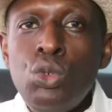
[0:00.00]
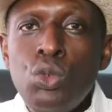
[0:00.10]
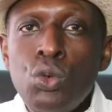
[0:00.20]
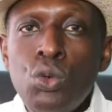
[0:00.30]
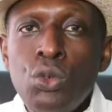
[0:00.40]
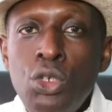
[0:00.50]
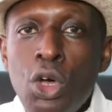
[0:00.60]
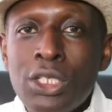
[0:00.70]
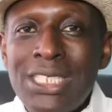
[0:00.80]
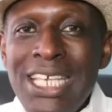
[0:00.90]
do
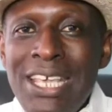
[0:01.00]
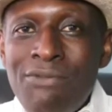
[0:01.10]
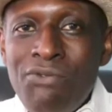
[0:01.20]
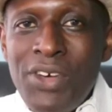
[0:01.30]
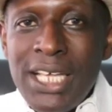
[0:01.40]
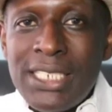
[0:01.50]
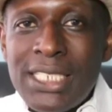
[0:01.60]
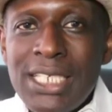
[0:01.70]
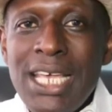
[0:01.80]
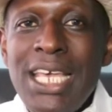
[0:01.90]
not
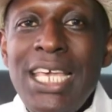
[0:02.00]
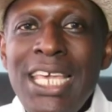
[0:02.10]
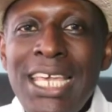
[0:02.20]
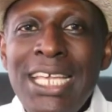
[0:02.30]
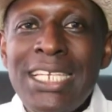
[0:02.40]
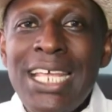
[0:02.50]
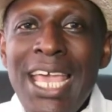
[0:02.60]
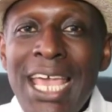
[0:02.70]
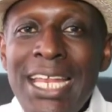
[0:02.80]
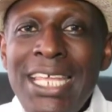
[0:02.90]
invest in
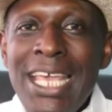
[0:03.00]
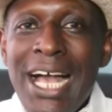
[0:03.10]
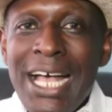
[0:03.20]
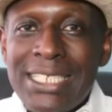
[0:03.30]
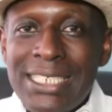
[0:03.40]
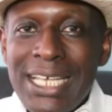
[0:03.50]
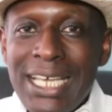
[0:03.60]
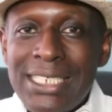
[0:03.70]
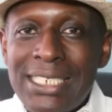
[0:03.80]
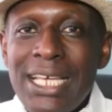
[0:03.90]
any
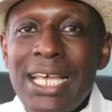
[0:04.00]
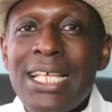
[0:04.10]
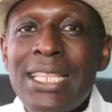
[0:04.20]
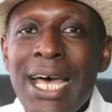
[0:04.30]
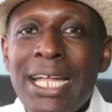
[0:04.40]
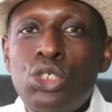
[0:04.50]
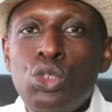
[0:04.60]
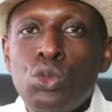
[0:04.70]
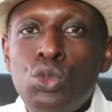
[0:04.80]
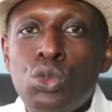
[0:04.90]
asset that
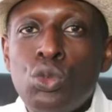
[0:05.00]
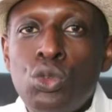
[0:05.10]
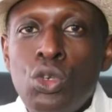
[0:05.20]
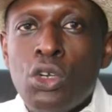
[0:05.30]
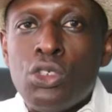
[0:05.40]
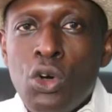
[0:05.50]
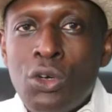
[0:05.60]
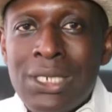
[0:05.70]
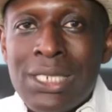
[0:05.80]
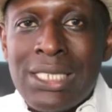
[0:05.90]
you do not
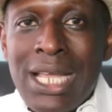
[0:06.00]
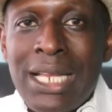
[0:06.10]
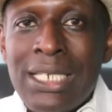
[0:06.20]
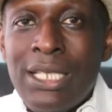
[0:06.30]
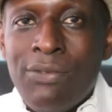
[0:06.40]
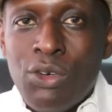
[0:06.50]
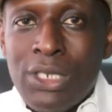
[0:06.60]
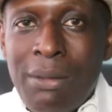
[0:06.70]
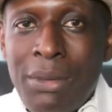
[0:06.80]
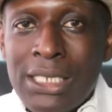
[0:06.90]
understand the
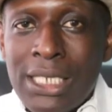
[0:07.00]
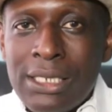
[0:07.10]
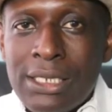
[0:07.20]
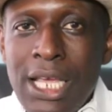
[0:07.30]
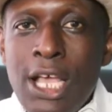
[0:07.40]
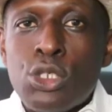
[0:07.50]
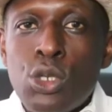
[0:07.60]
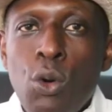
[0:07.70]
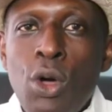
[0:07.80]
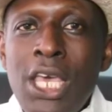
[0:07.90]
fundamentals.
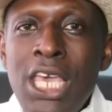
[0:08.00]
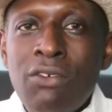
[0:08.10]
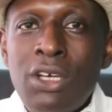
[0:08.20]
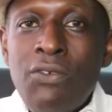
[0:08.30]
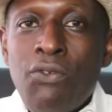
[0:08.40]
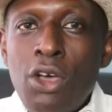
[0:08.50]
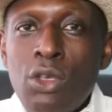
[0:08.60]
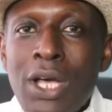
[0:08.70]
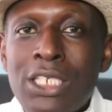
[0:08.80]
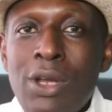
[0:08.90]
So, even if
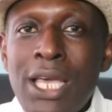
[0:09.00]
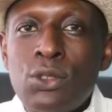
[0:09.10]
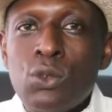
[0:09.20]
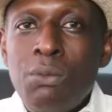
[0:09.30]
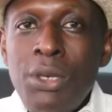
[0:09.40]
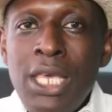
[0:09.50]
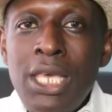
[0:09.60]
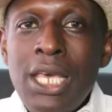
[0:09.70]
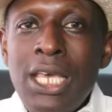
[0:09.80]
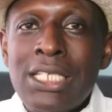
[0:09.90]
what you are trying to
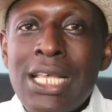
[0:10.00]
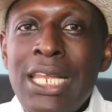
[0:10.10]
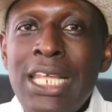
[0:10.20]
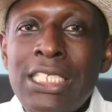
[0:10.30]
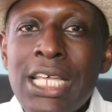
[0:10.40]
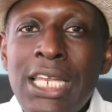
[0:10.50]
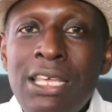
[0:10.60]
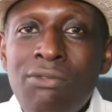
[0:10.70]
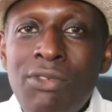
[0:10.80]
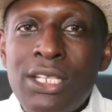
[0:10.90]
be is an angel
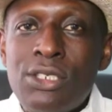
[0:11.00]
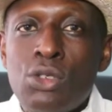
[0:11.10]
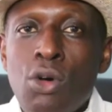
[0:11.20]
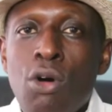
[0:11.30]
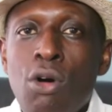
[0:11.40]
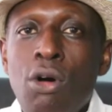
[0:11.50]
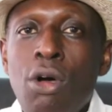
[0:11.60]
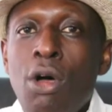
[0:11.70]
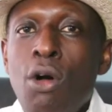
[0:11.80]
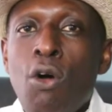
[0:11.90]
investor